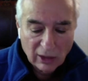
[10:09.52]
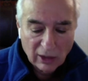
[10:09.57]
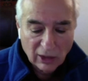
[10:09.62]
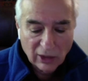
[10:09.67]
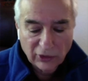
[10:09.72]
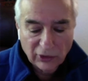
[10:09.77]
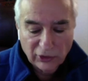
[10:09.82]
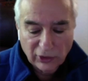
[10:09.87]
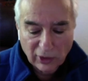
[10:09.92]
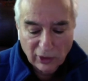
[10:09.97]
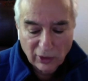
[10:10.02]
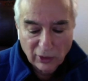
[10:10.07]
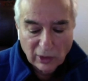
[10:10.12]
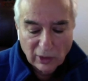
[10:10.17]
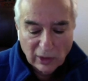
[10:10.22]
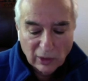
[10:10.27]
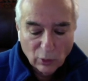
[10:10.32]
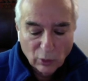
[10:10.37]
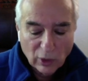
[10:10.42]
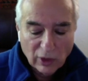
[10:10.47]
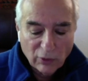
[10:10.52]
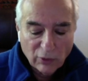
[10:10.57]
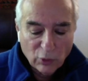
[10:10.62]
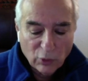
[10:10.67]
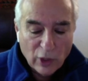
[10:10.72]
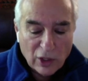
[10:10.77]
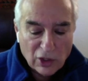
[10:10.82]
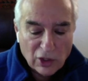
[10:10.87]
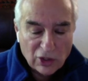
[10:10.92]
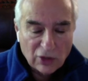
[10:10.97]
also would have
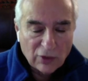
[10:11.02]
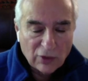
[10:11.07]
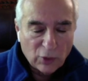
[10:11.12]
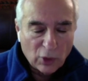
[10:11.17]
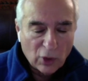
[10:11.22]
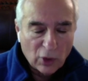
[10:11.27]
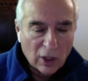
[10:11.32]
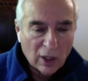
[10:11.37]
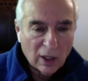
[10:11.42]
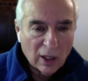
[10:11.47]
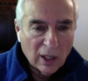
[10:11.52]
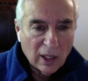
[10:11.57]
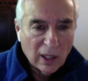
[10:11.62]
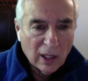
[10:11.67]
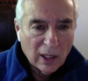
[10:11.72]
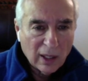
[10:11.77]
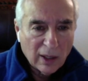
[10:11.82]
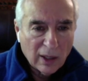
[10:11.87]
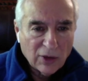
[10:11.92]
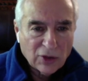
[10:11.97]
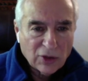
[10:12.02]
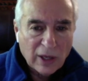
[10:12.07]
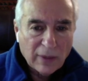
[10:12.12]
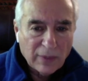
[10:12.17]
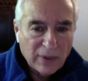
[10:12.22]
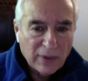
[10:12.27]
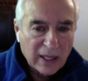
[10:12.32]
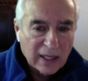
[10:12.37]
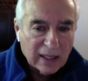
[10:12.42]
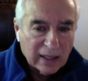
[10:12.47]
wished for
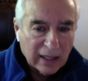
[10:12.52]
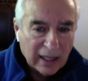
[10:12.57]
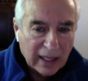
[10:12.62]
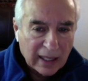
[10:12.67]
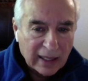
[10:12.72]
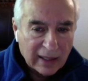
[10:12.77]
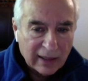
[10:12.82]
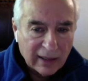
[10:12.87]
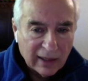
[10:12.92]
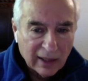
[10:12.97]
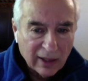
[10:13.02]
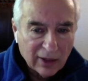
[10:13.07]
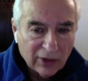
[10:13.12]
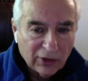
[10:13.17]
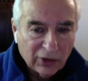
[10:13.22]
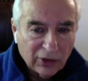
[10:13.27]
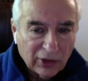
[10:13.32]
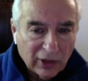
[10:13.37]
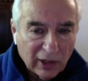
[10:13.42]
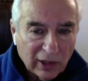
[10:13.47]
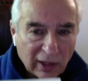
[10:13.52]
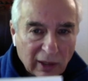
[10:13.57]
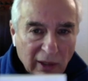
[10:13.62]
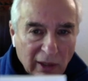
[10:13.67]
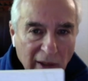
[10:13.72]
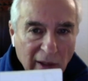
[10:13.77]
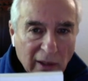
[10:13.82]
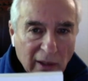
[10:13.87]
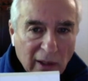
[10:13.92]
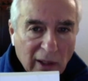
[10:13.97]
something like this,
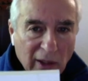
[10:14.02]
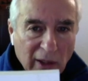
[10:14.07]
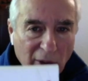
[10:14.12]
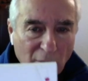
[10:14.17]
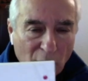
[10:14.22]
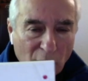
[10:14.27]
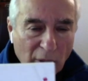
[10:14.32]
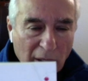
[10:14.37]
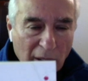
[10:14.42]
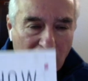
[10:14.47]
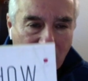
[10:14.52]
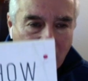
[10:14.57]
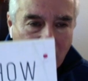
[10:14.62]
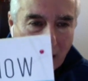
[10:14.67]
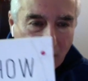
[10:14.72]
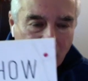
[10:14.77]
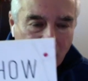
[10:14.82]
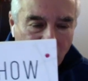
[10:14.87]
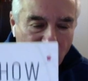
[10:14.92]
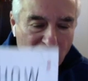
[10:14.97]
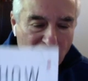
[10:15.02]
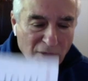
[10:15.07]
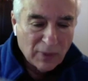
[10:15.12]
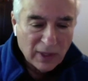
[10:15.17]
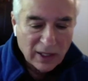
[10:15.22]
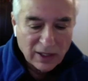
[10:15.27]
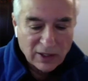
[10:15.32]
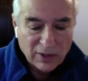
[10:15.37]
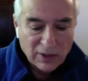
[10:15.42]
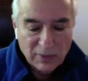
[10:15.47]
when I had the
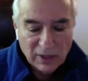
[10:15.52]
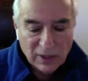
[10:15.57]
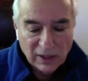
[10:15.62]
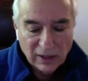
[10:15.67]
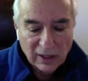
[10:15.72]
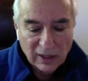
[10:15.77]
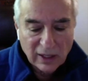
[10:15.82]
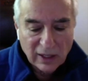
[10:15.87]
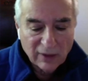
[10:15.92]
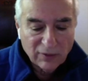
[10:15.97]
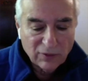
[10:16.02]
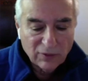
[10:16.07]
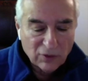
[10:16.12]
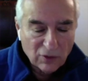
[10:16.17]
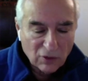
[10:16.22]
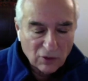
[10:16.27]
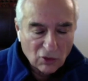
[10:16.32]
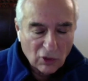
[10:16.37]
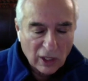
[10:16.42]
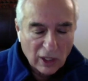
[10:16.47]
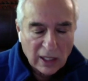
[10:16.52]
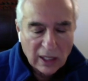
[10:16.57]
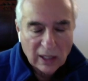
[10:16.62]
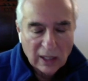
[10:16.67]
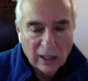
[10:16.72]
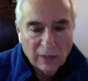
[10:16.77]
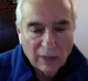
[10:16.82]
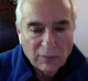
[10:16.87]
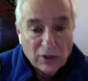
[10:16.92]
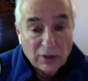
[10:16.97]
responsibility of training
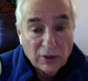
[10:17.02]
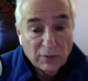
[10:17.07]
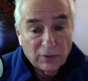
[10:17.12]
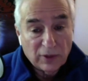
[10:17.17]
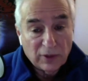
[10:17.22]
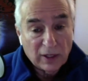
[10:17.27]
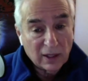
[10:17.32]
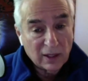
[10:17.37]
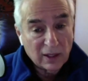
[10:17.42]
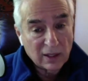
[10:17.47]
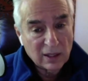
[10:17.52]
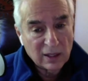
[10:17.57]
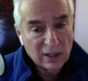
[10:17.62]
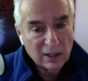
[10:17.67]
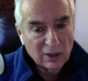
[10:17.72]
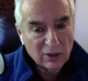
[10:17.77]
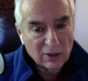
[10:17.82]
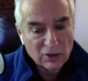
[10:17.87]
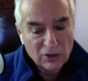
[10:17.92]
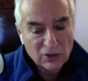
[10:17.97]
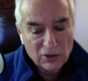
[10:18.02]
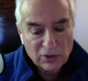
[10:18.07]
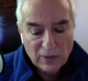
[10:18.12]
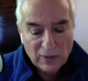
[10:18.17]
up some volunteers,